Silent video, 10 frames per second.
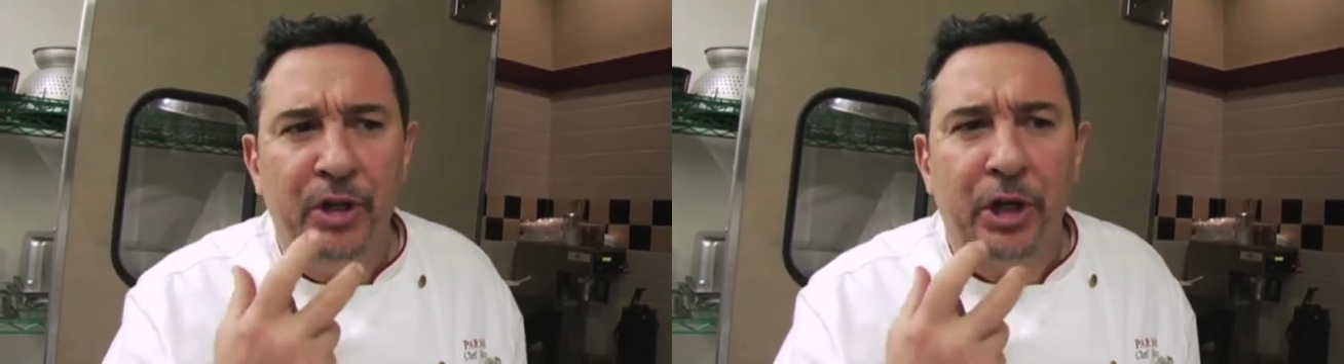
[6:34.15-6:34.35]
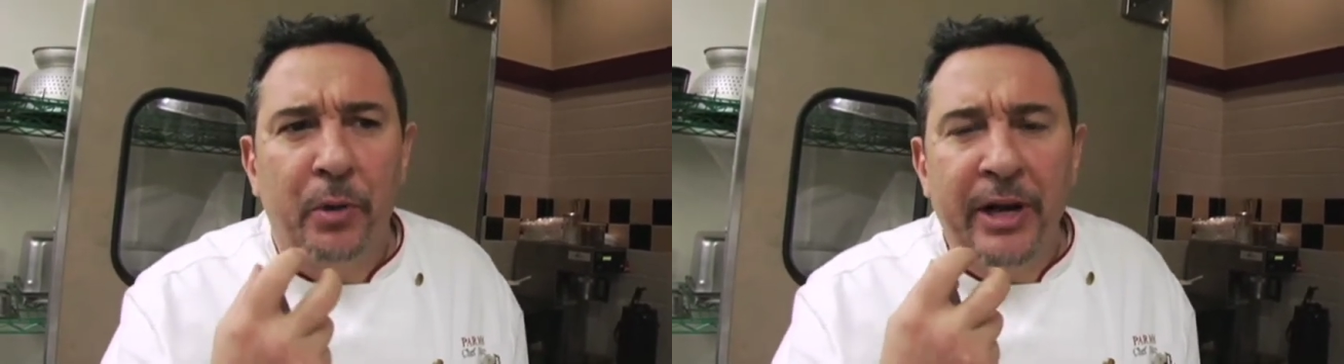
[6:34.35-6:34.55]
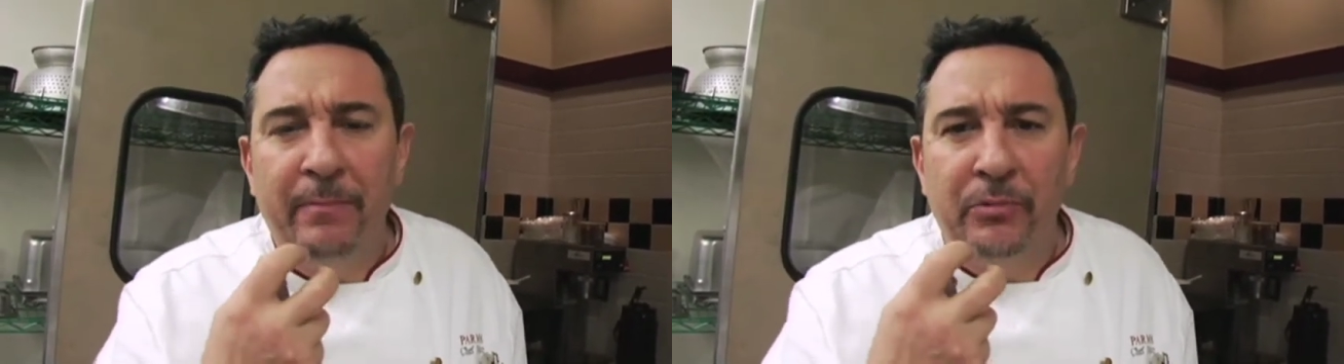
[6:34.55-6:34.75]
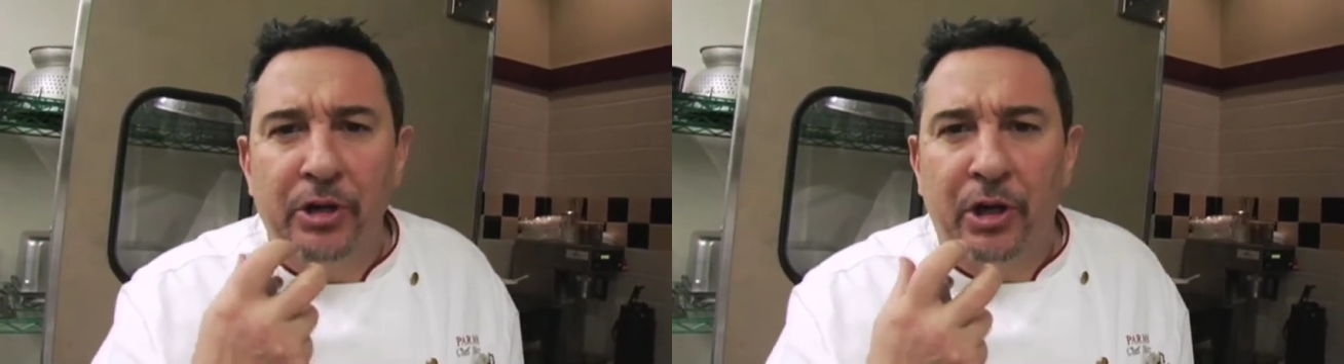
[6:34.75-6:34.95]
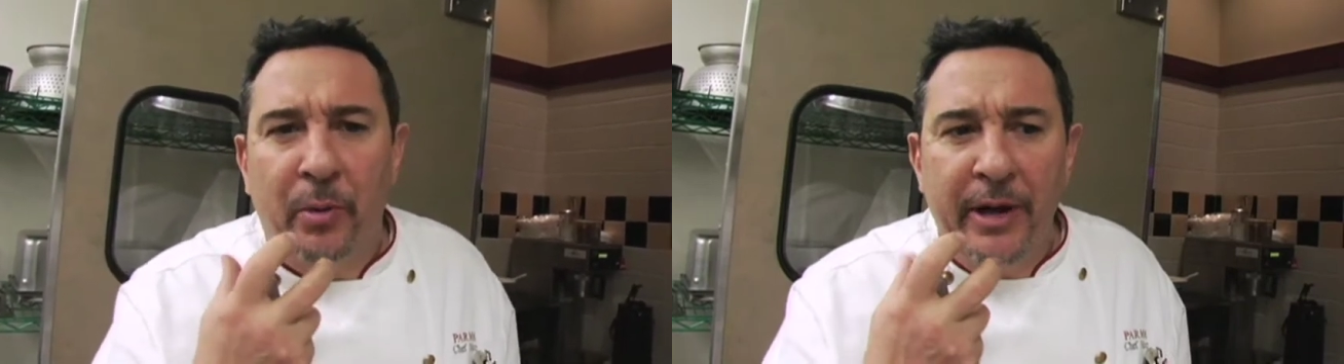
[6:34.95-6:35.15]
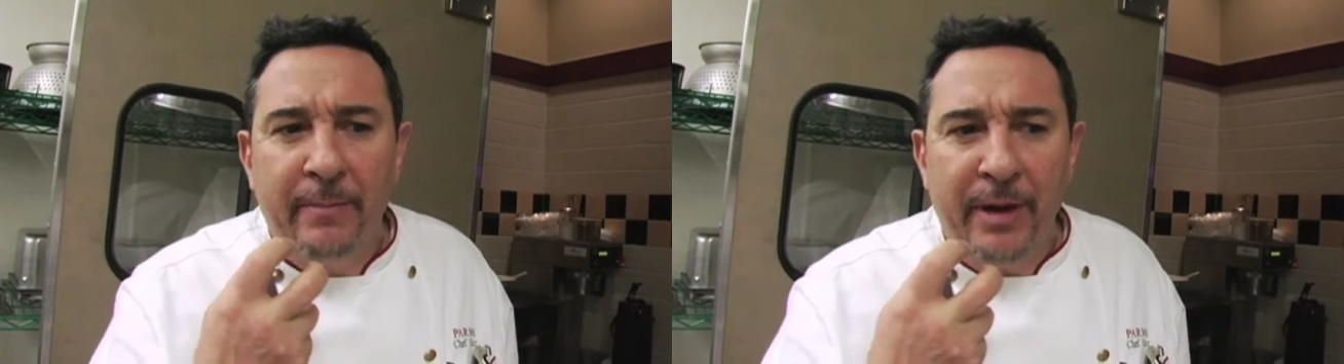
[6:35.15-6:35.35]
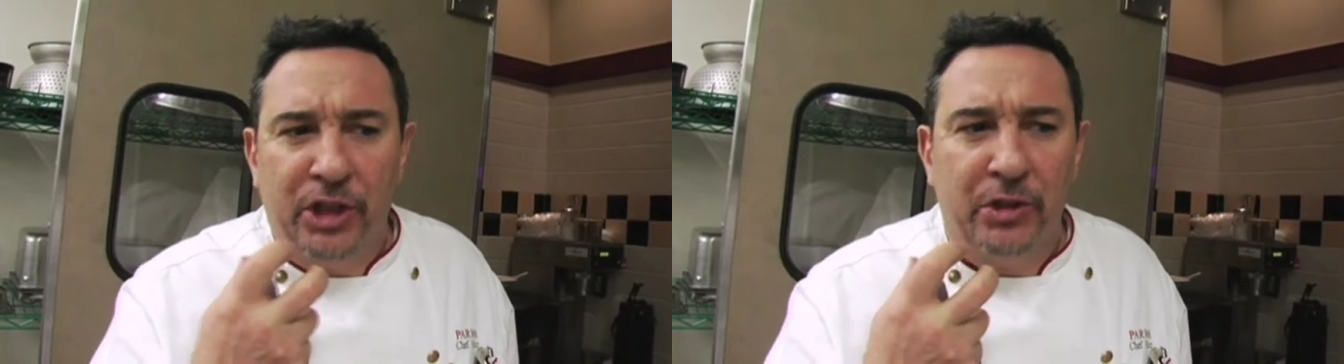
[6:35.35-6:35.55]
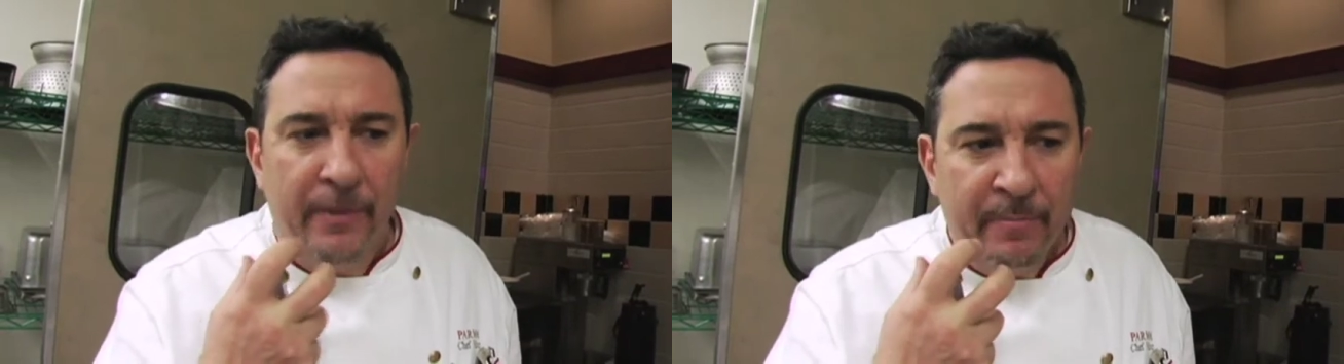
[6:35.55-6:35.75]
The cream
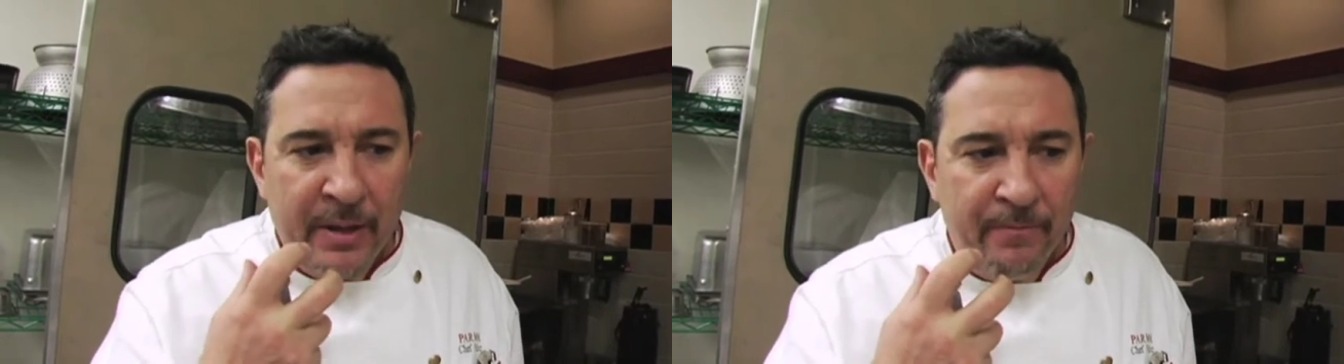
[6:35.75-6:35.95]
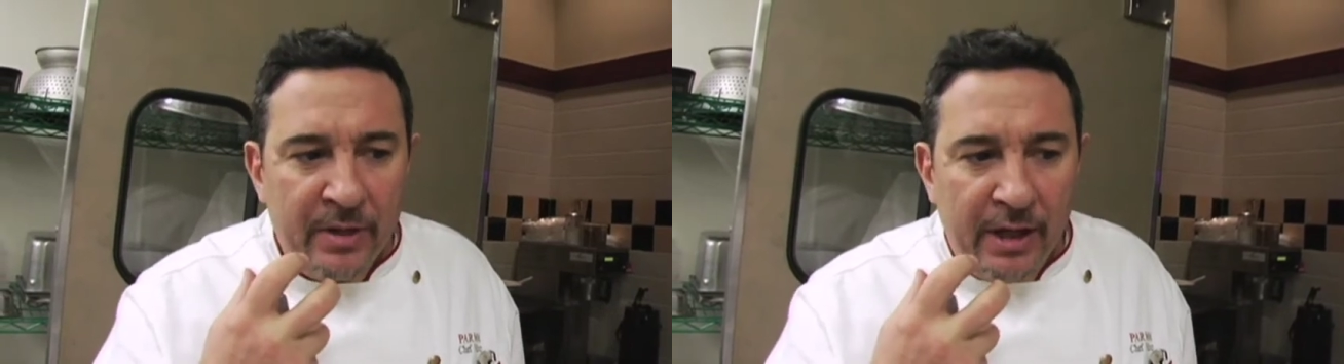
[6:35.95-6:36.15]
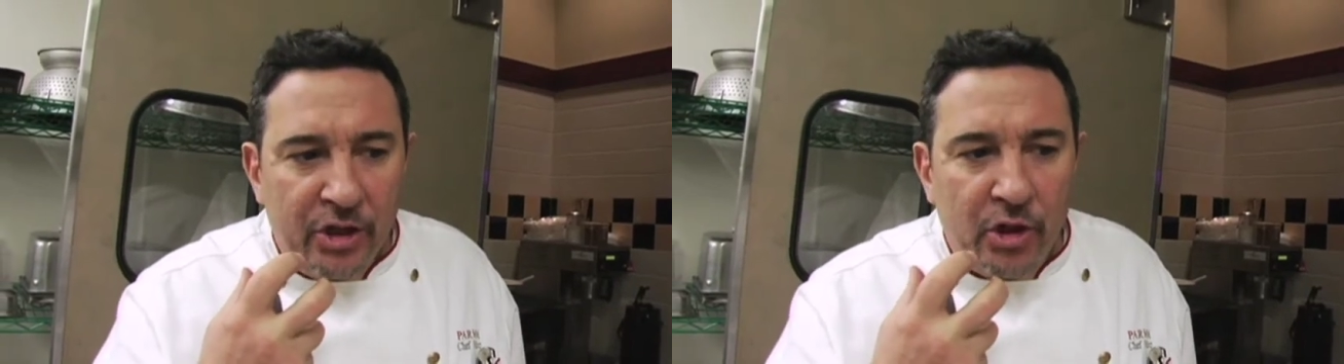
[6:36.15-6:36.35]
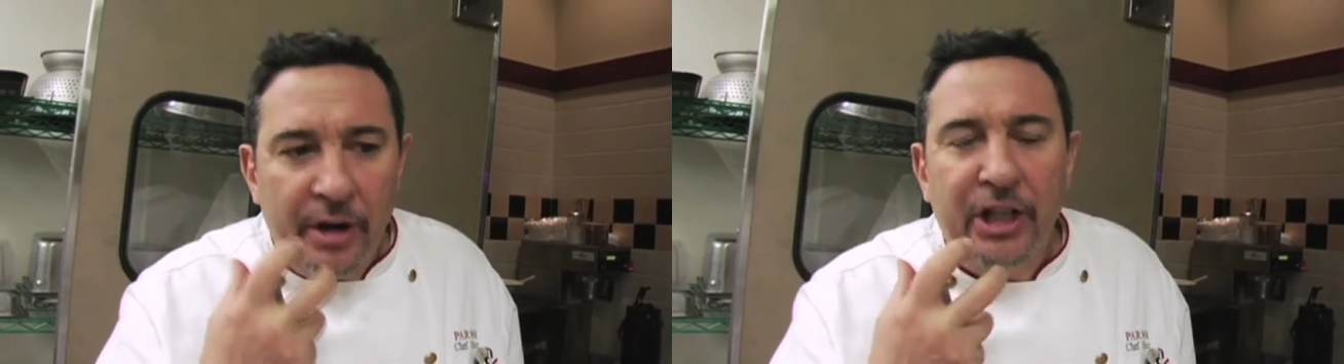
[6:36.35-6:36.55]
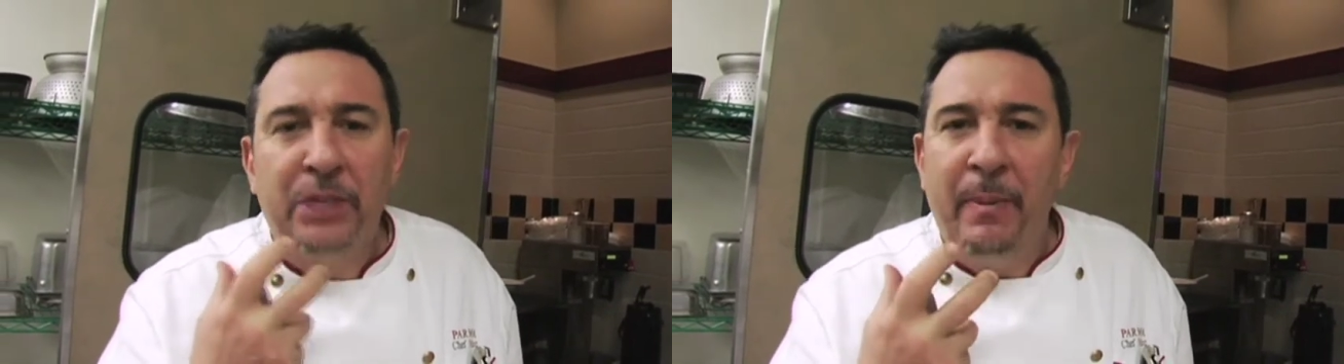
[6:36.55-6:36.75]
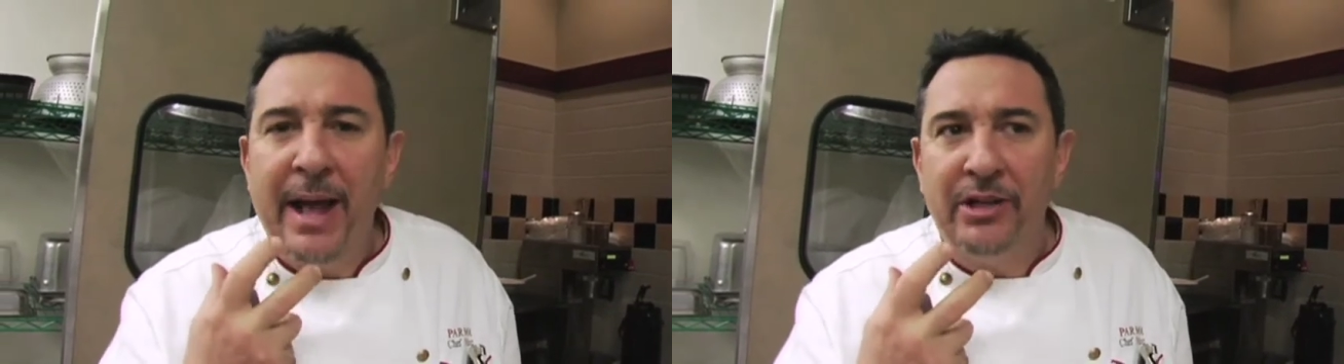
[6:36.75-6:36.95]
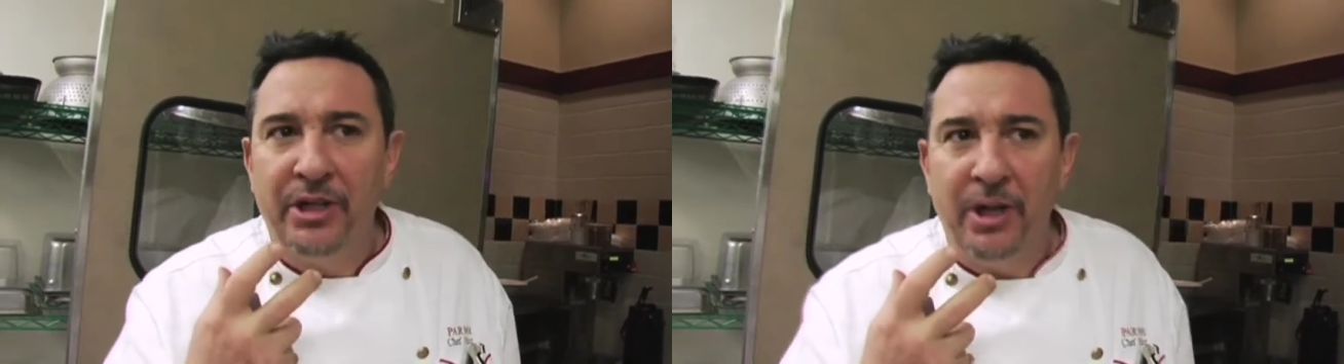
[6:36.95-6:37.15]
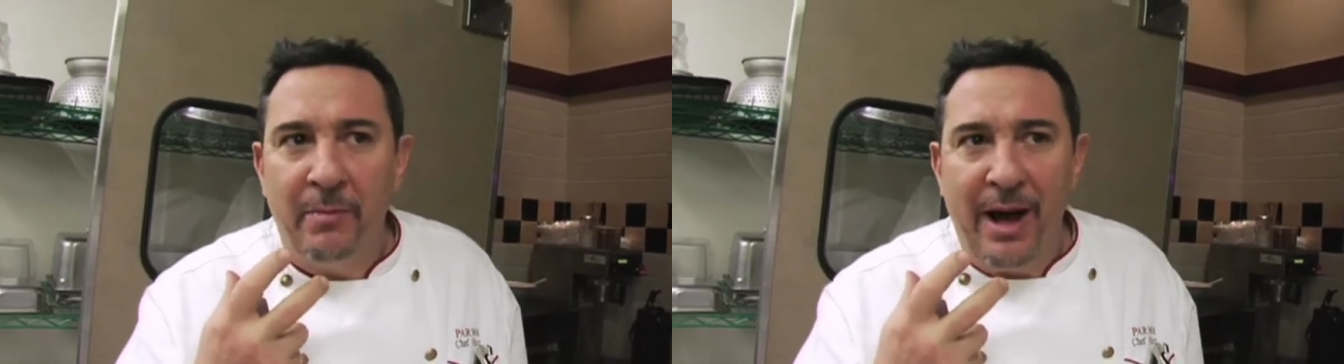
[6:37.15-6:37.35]
it sort of expands
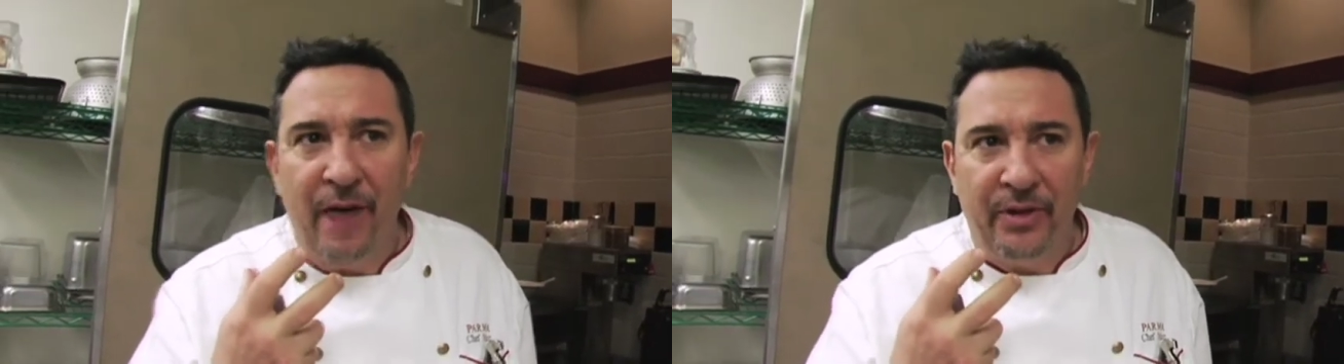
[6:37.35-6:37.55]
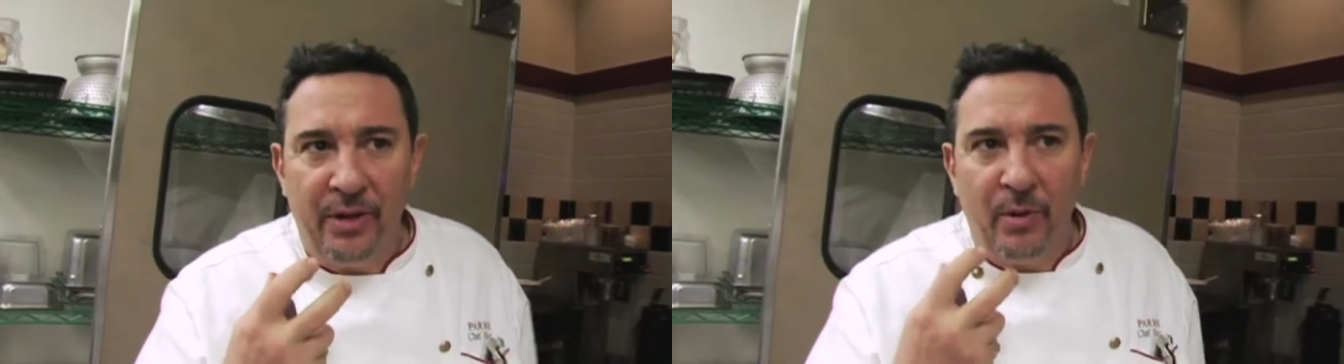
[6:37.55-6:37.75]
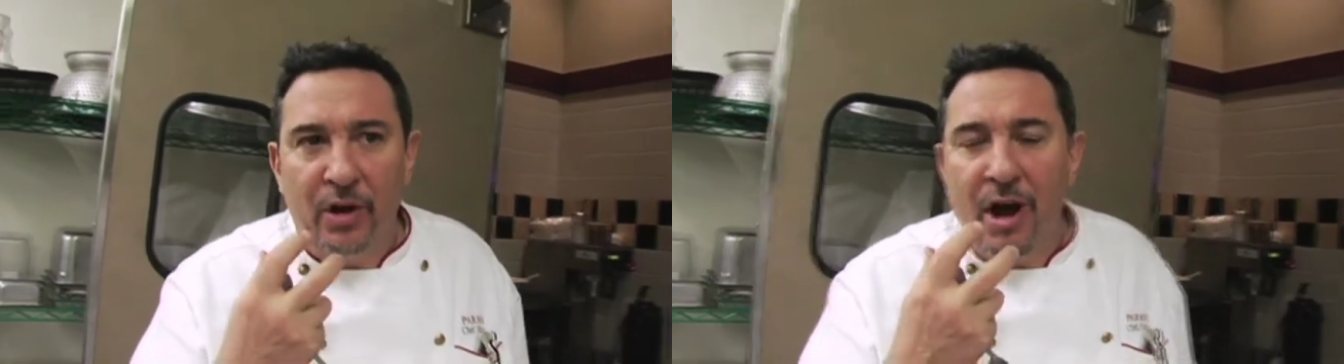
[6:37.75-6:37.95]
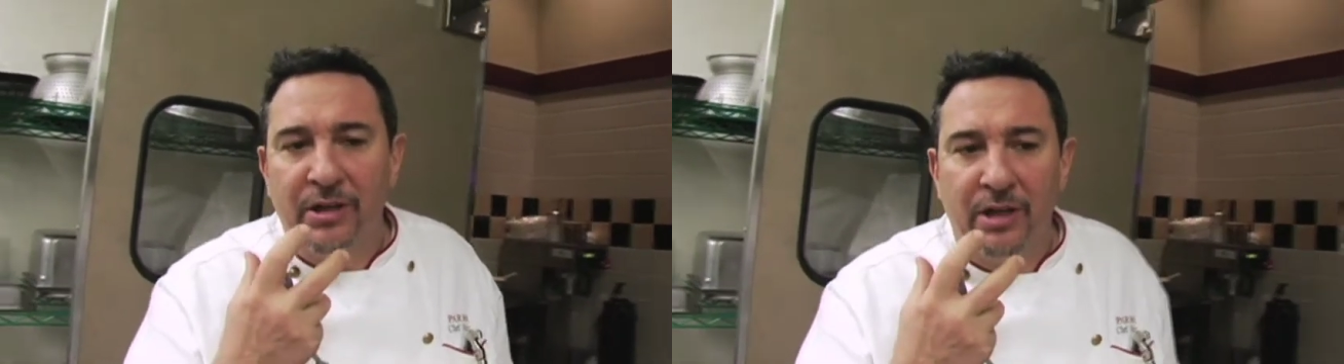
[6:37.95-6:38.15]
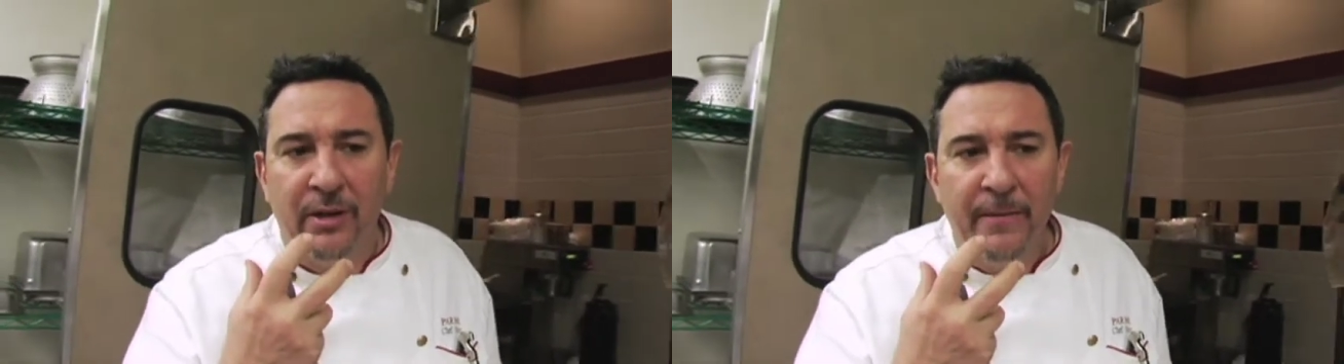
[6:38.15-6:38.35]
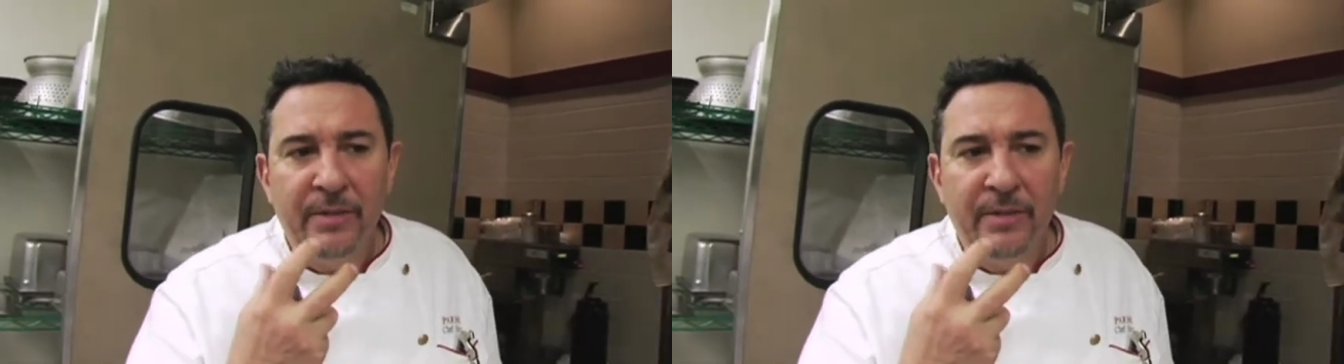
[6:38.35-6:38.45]
in your mouth, and the ricotta